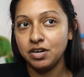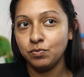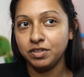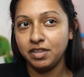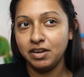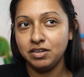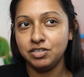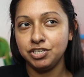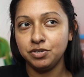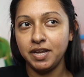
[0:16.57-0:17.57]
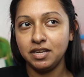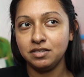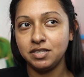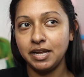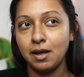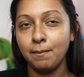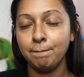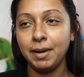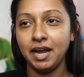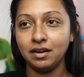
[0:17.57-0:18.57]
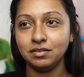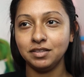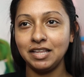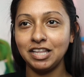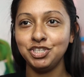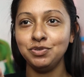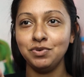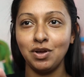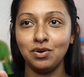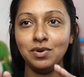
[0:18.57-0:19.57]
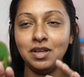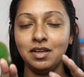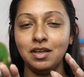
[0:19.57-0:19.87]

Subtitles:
What they do is they let you know